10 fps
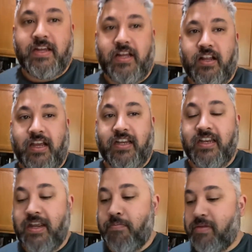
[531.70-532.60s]
like
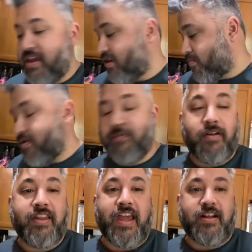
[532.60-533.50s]
dip thing to put on around
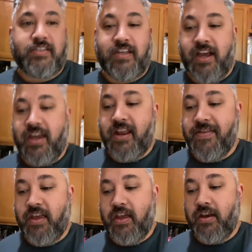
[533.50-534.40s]
the outside, and
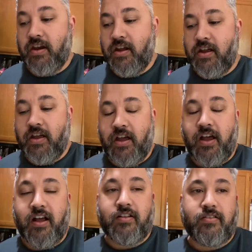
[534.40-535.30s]
then
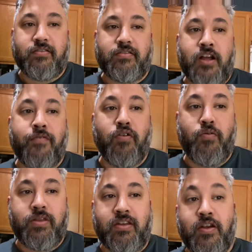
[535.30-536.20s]
I'll cover it with
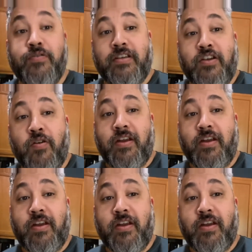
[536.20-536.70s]
the toasted coconut.